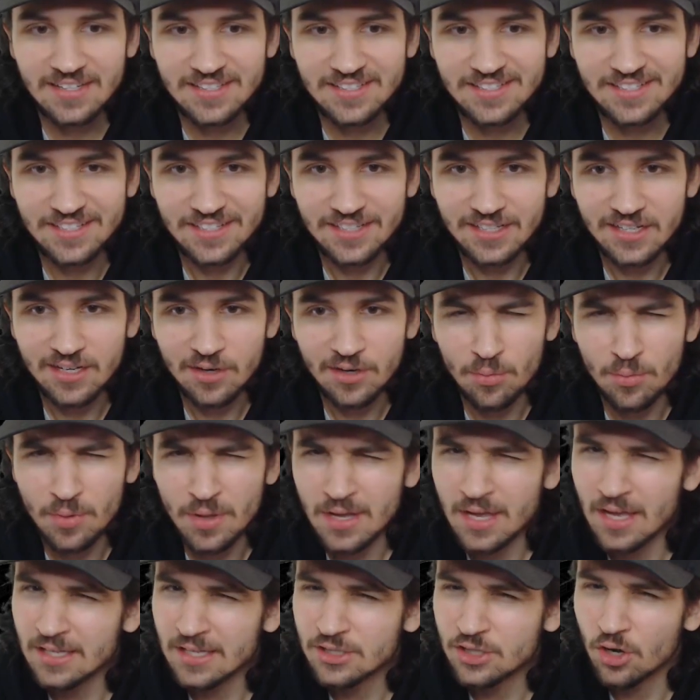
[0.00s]
to see it
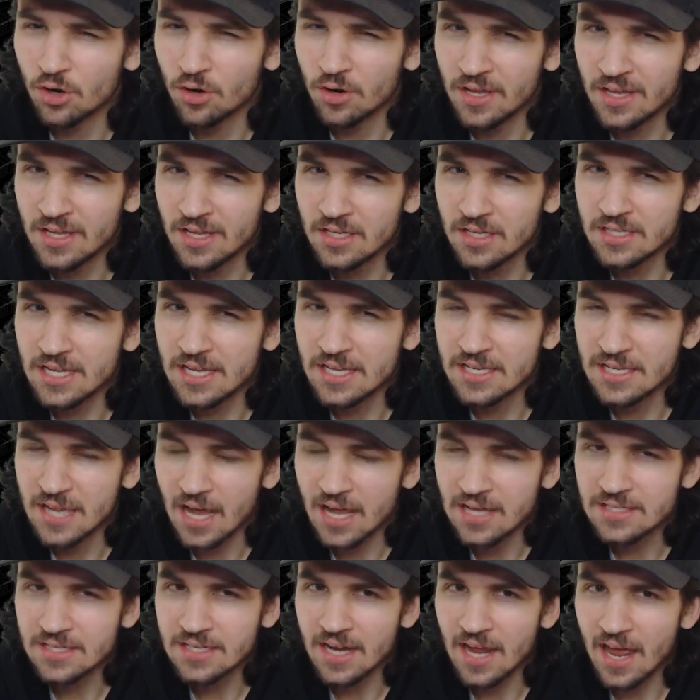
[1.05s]
because he
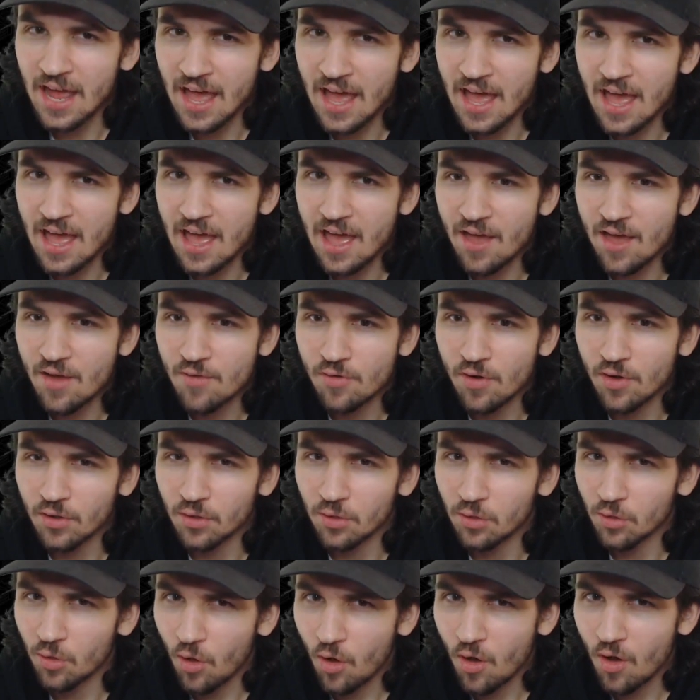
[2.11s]
doesn't have a
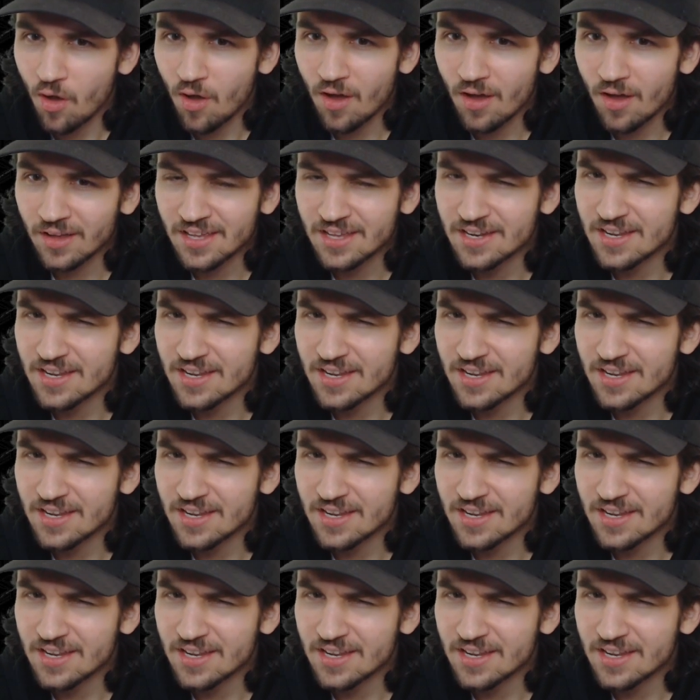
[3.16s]
log. He